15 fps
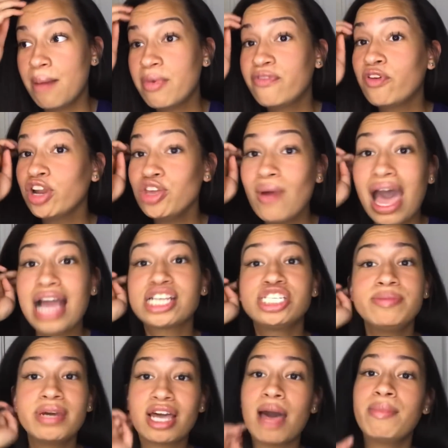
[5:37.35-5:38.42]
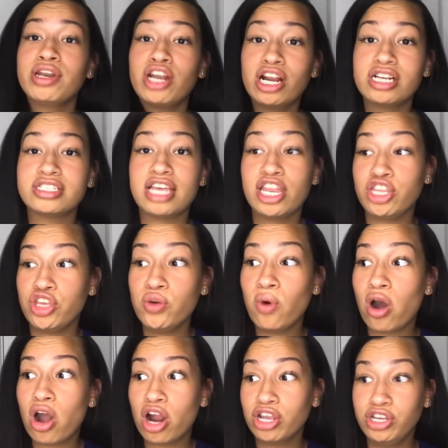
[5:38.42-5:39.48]
before you actually become a nurse and you
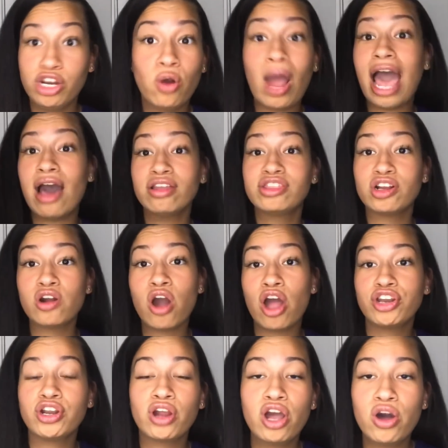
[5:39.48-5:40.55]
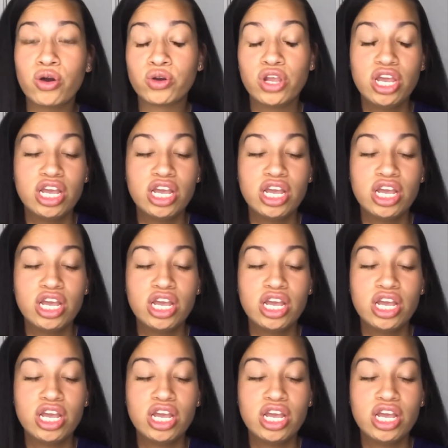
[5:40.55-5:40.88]
are, you know, out there on your own.